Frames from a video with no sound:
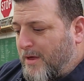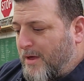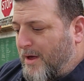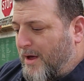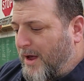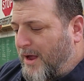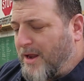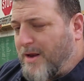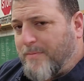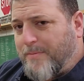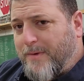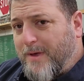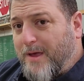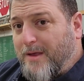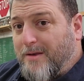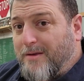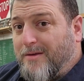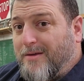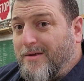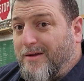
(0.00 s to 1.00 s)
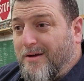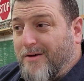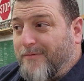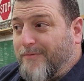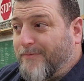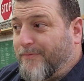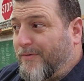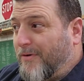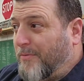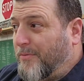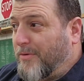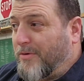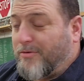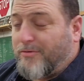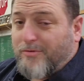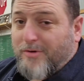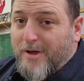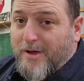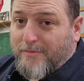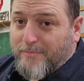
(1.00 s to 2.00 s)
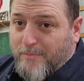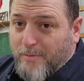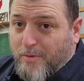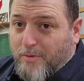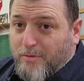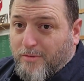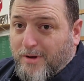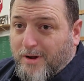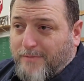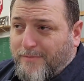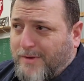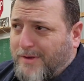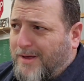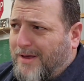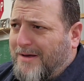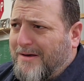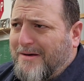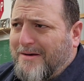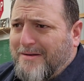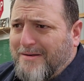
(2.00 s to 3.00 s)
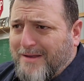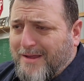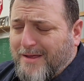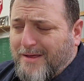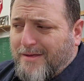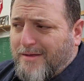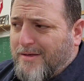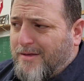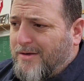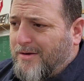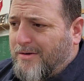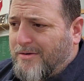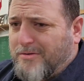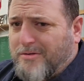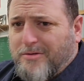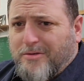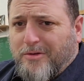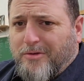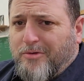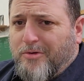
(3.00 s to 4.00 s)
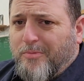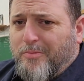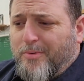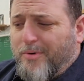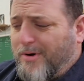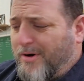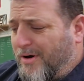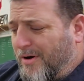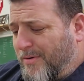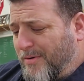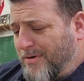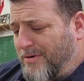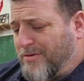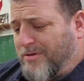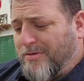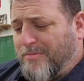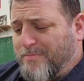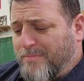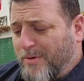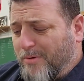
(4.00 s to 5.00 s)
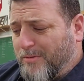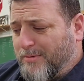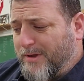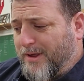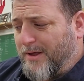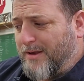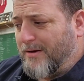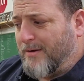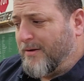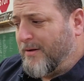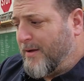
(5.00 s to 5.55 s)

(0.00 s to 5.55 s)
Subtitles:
I ended up getting a front-wheel drive motor out of like a Hyundai, because it's a 2.0 and it'll just bolt in.